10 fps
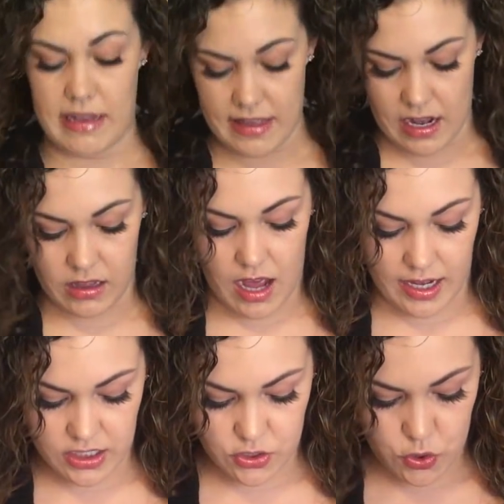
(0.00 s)
I like that a
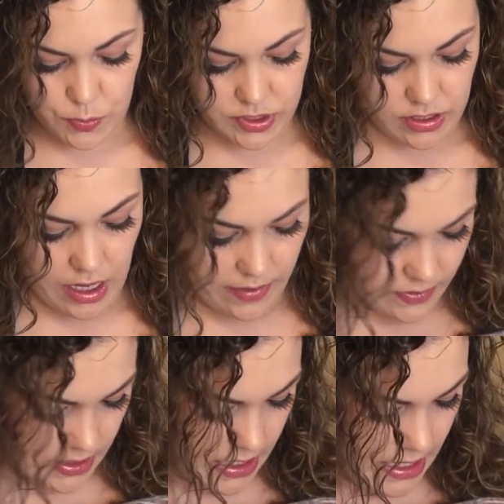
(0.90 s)
lot. It's super
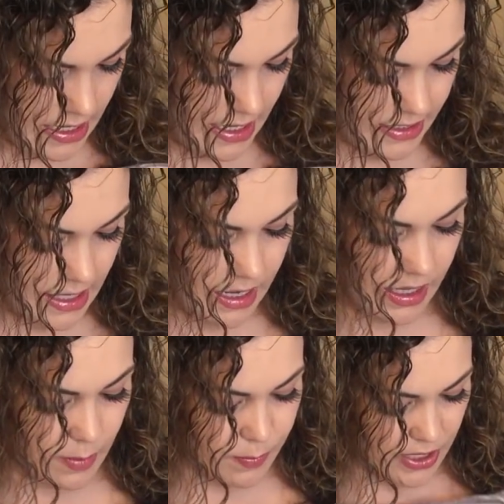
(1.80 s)
soft. It's kind of
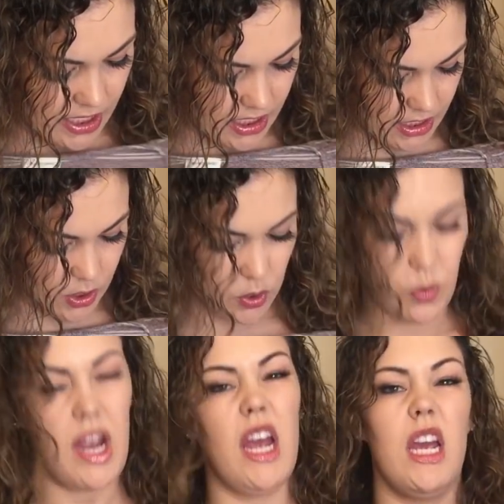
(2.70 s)
like a pinkish
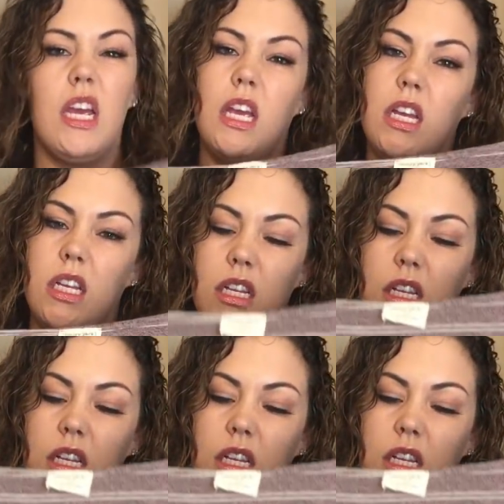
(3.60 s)
gray